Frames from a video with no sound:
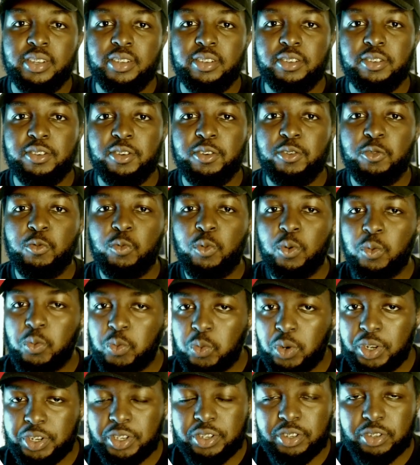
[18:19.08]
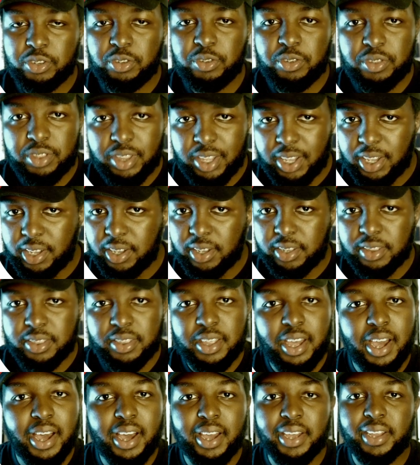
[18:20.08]
you know, what do you think
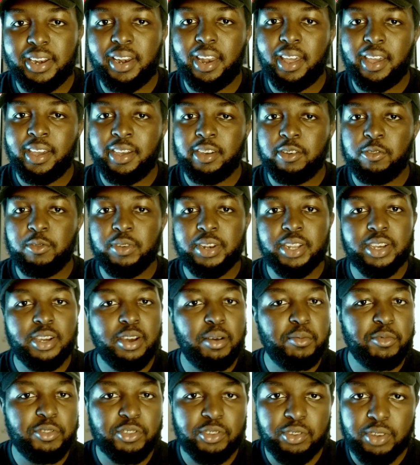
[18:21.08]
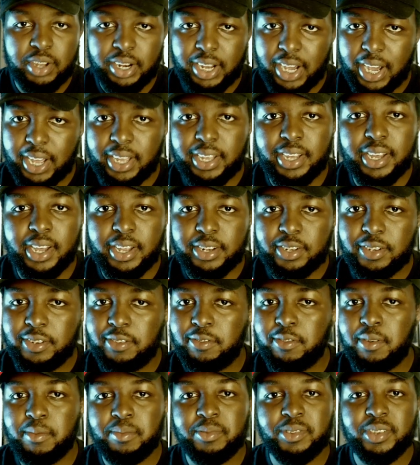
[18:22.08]
that I like when it comes to an eye-catching
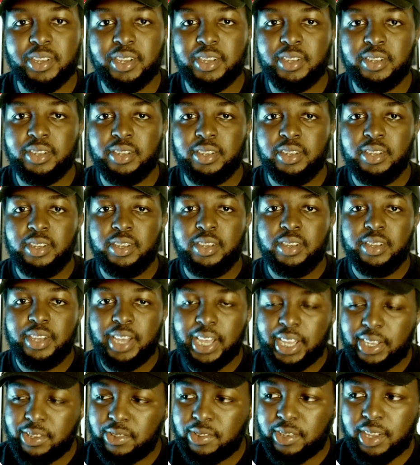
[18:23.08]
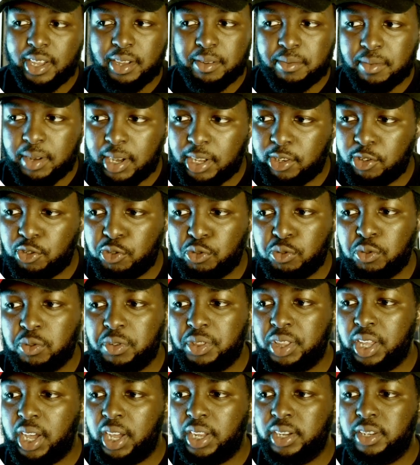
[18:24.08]
website? Hey Sam, I saw
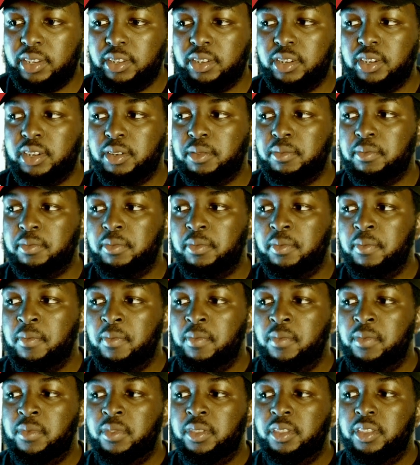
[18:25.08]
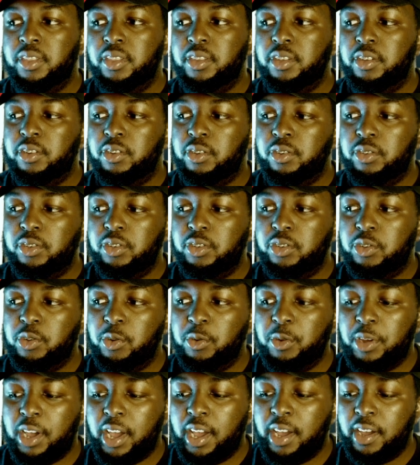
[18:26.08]
that you know, you
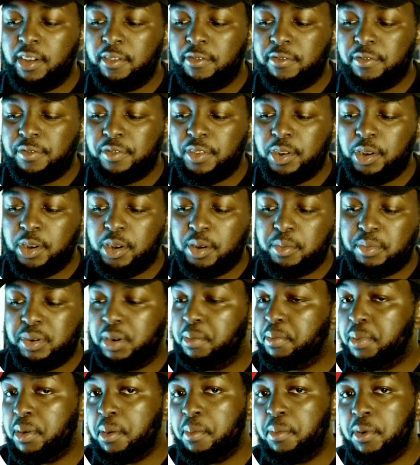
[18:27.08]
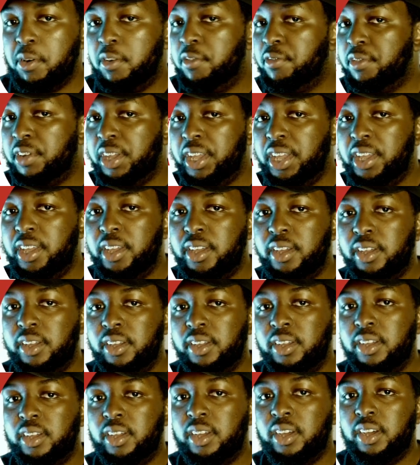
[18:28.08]
don't have a pop-up over here.
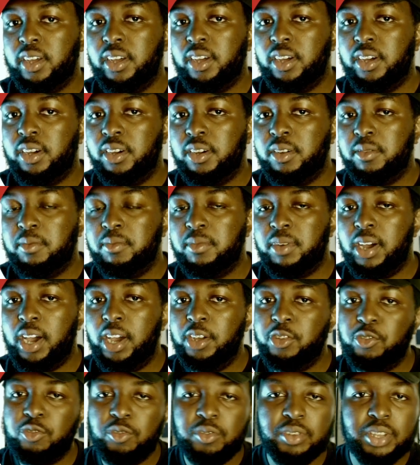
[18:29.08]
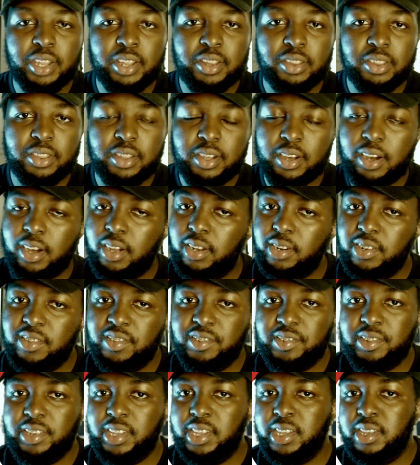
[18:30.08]
I saw that the color
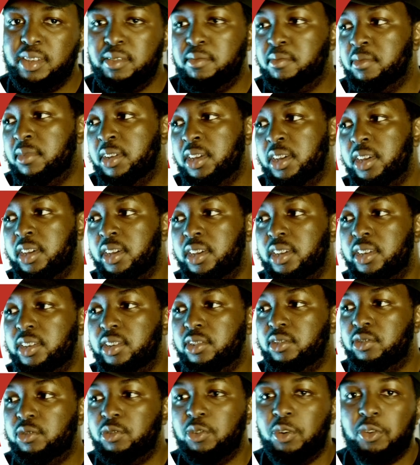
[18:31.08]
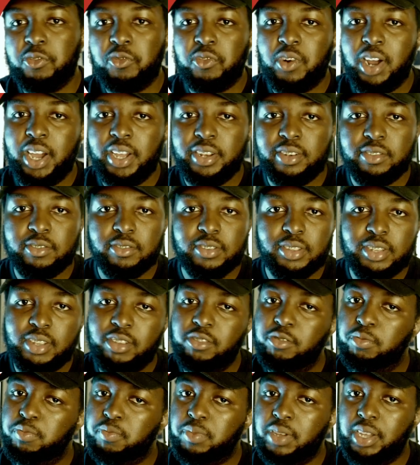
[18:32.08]
scheme is not right on
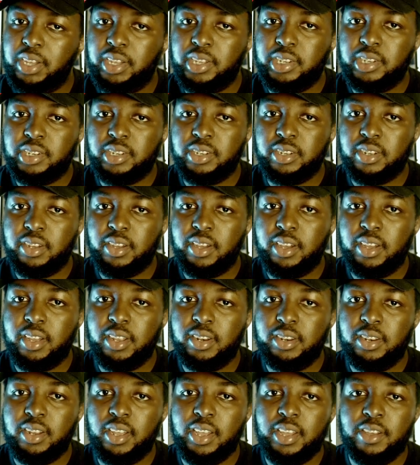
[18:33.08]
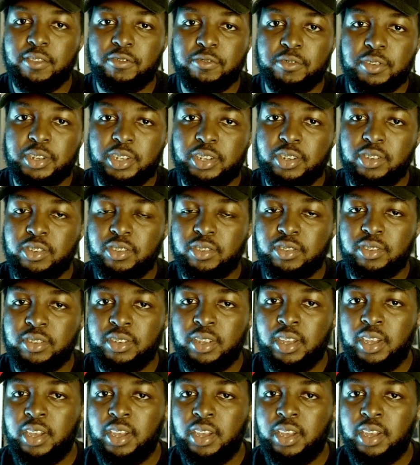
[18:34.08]
this page, and if we just